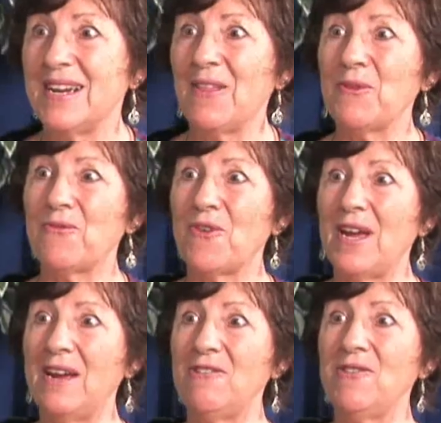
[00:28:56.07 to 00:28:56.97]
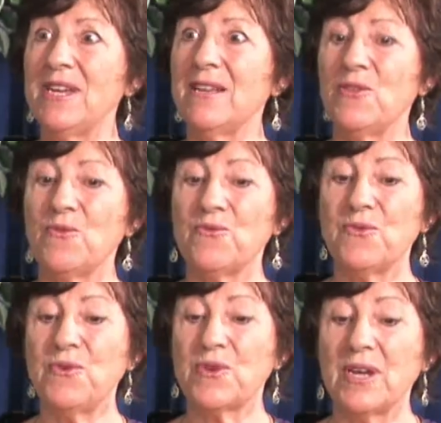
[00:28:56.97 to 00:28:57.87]
And the flowering and the
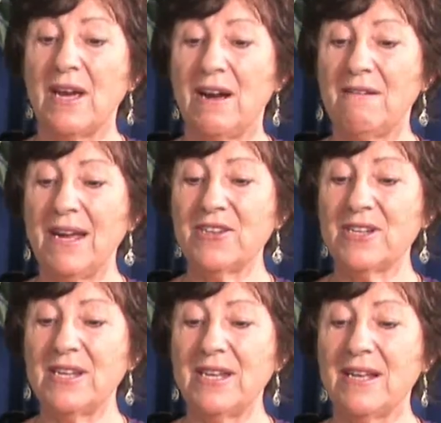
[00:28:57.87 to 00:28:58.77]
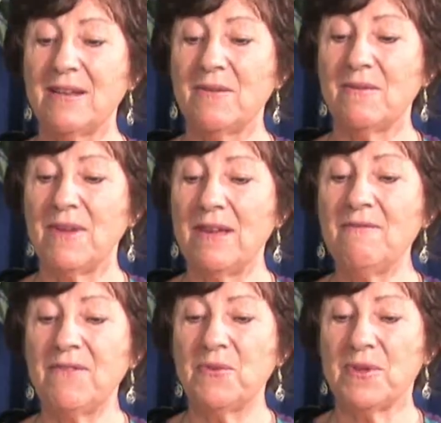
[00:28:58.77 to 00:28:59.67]
fruit are actually
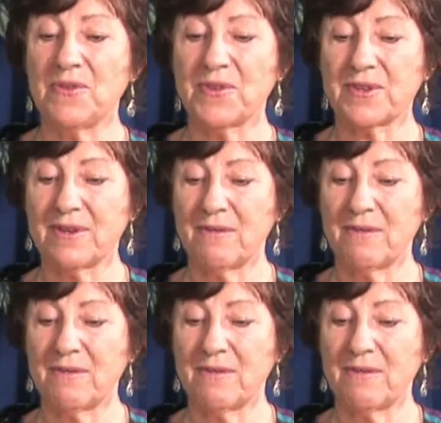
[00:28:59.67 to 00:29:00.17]
influenced